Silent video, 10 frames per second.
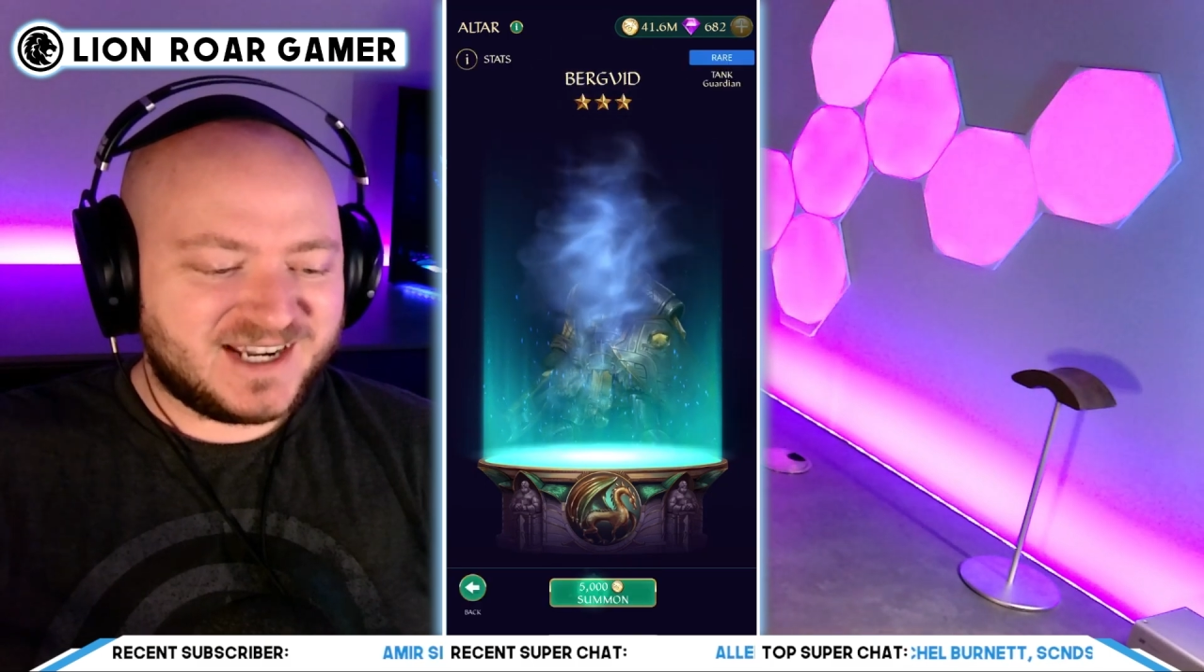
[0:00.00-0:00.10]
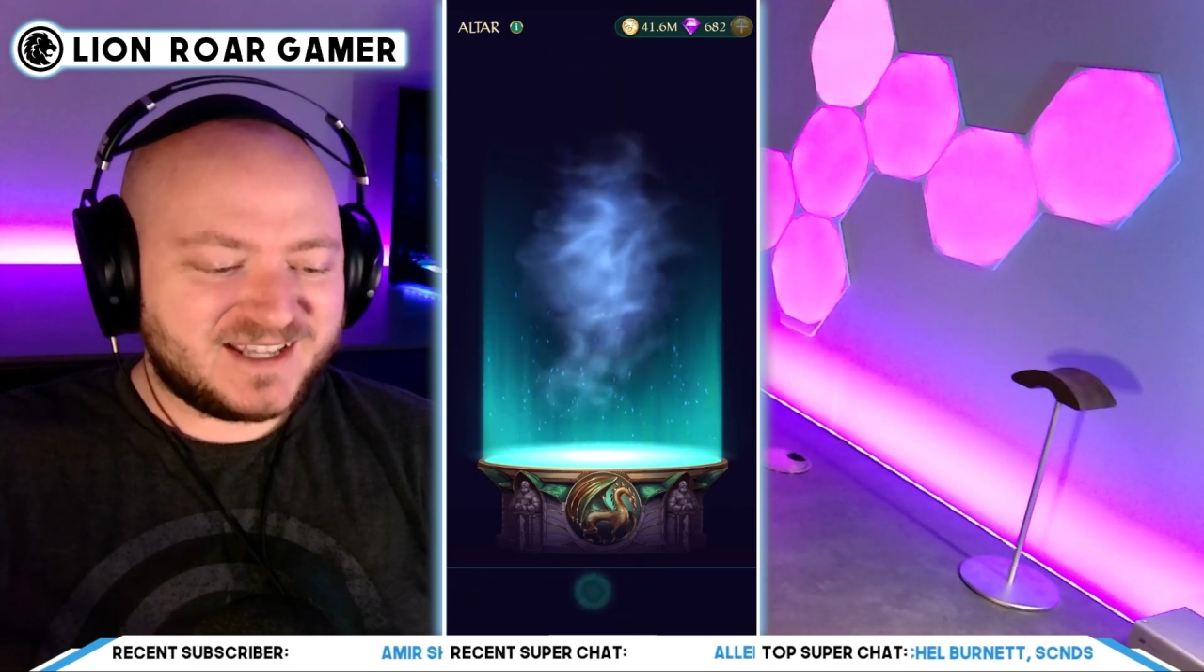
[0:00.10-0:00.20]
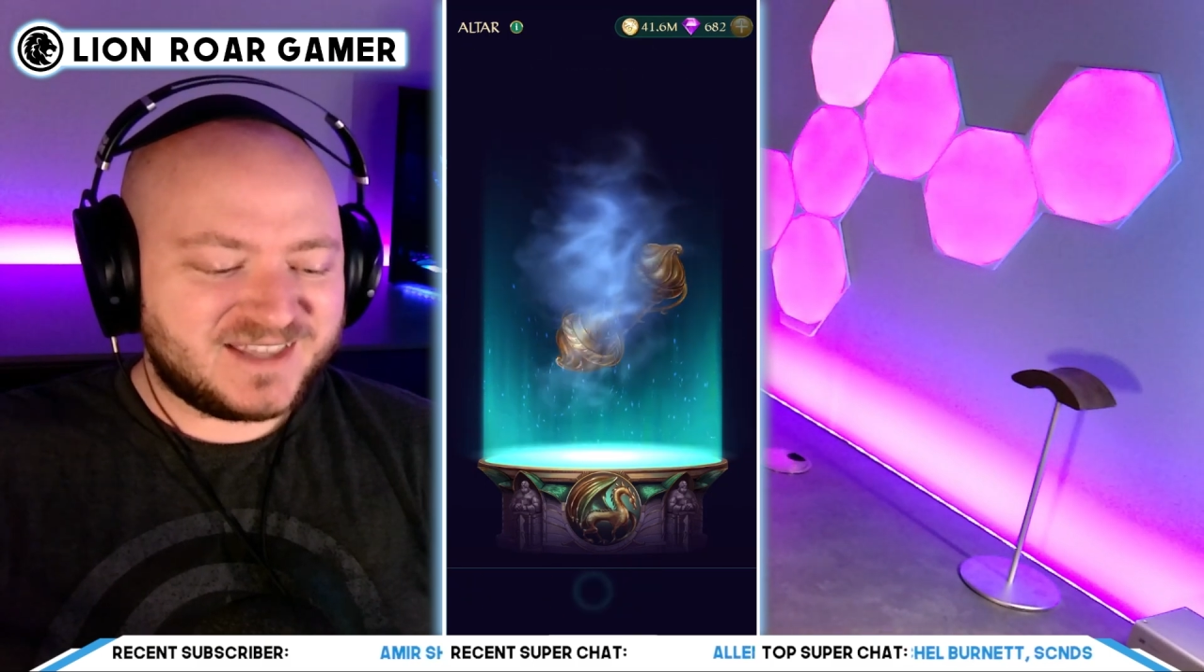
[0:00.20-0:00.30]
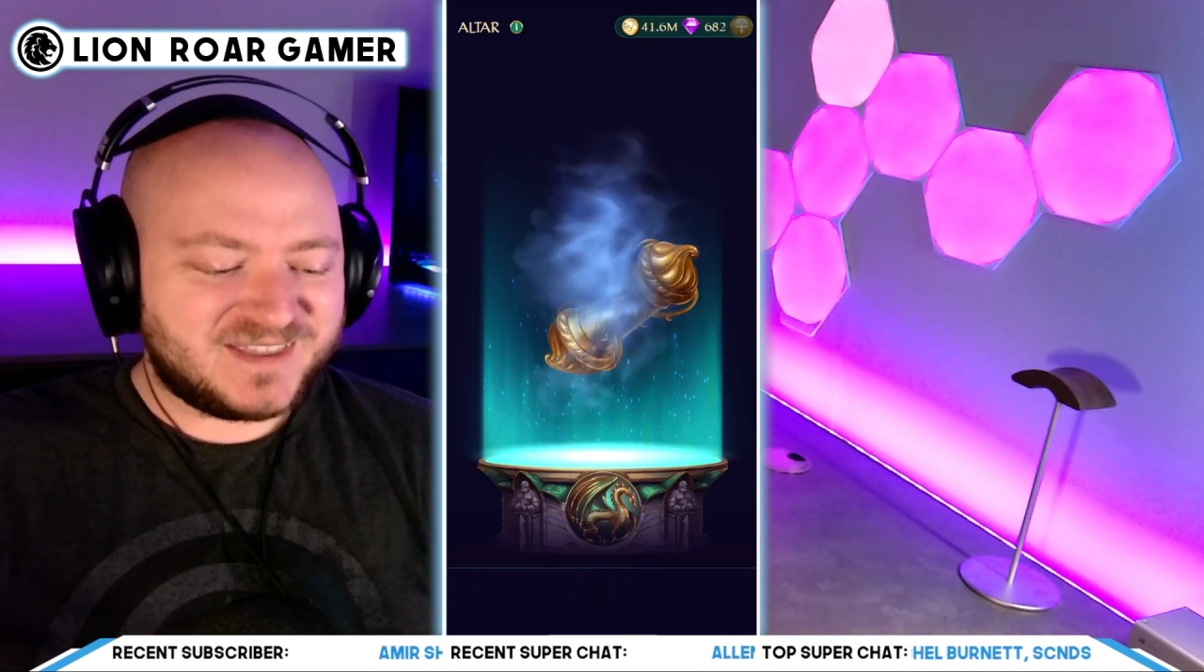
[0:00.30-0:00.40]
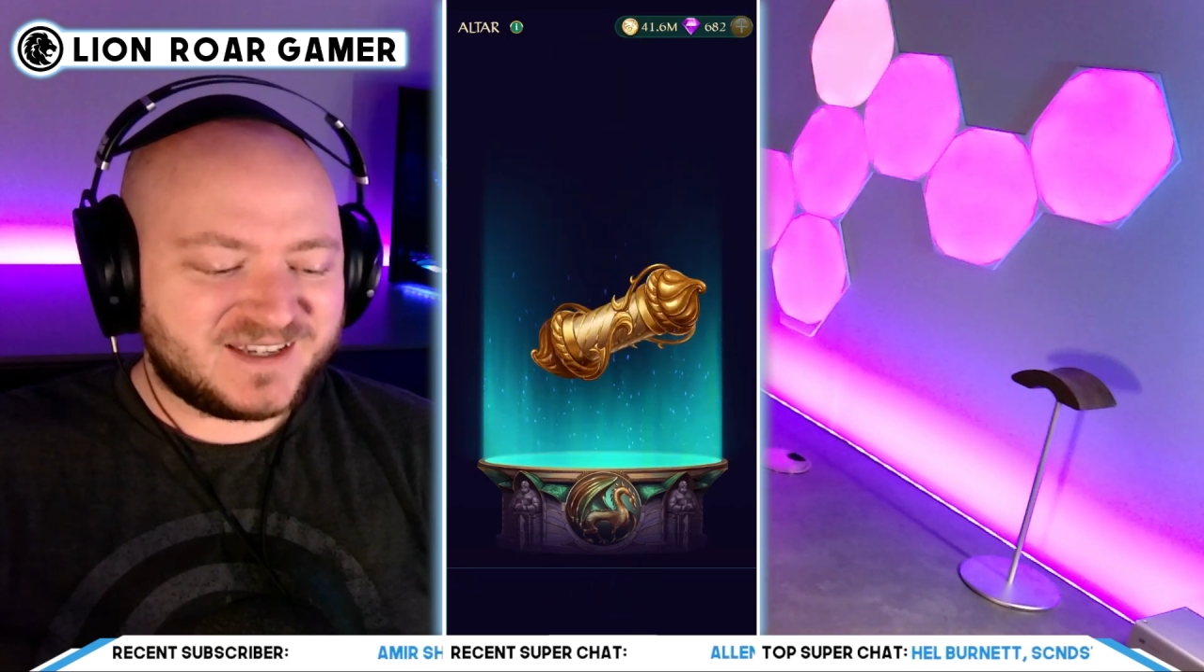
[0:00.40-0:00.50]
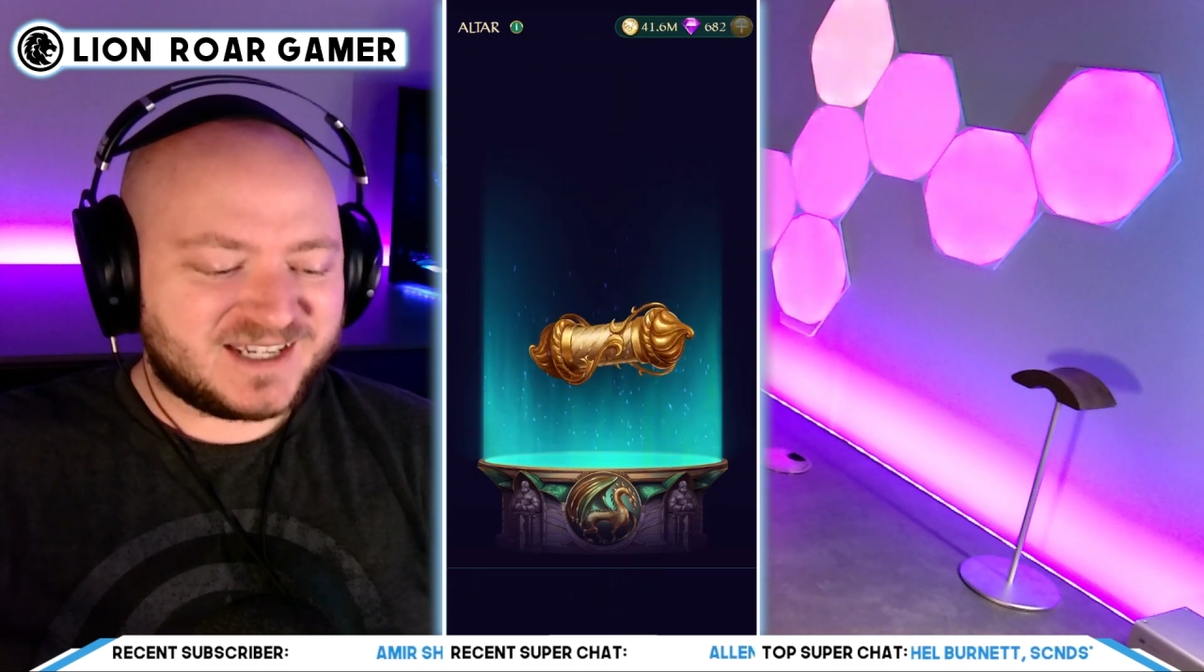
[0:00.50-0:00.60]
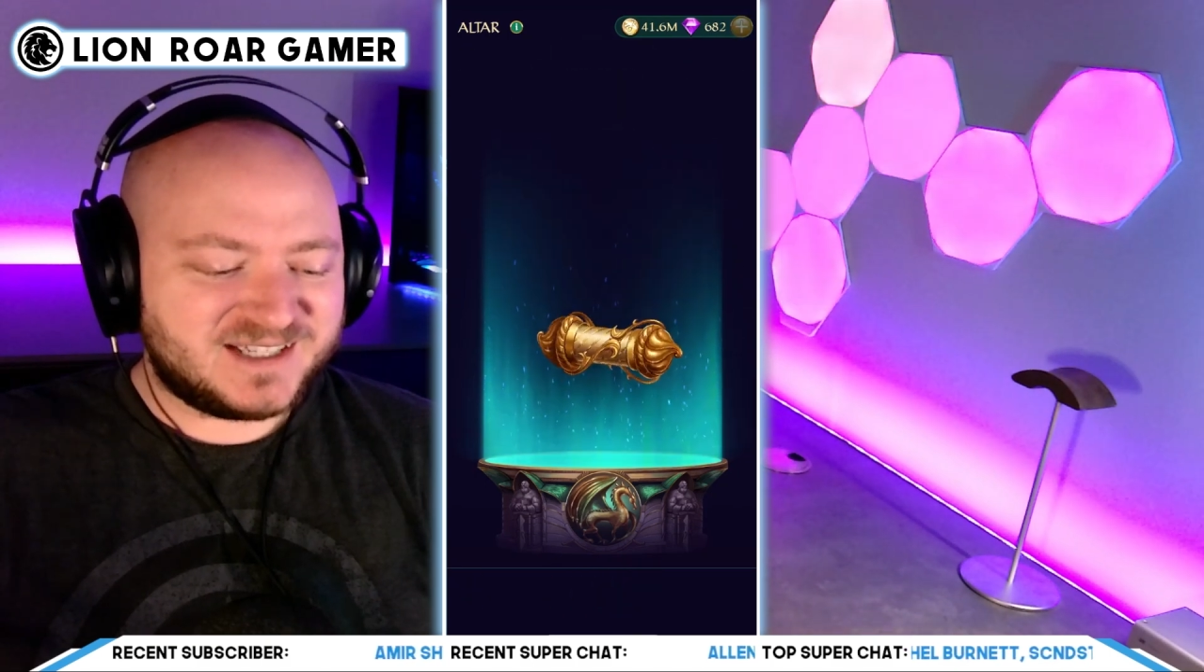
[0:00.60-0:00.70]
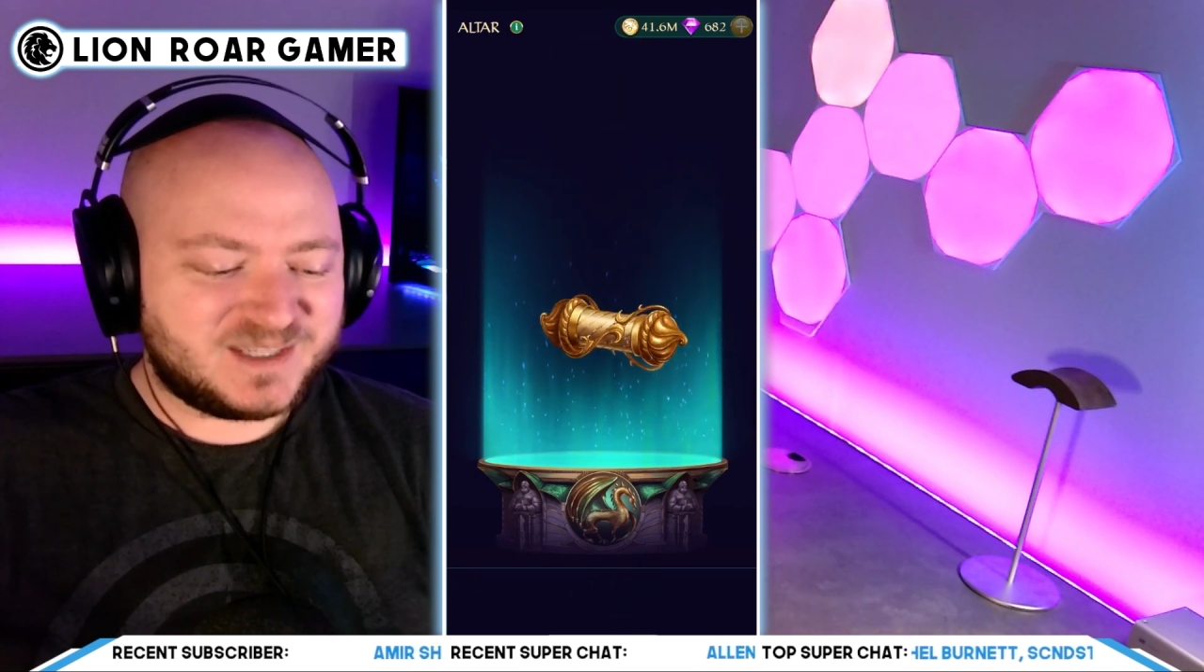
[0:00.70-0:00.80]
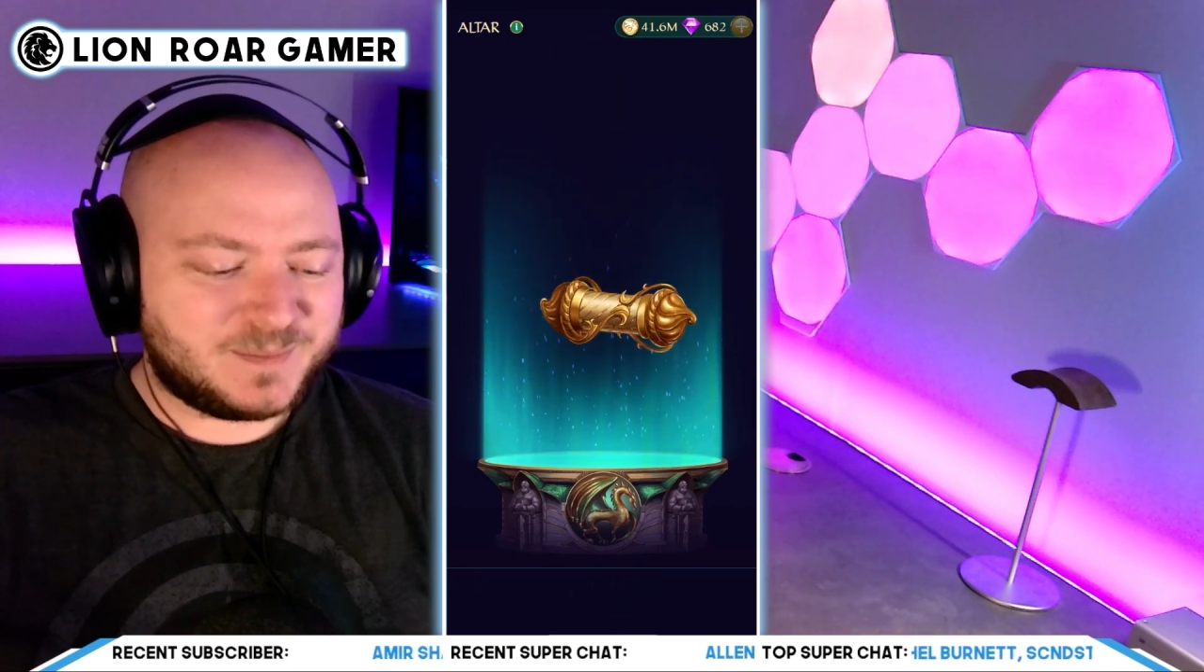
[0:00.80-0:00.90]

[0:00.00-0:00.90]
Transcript: I think it kind of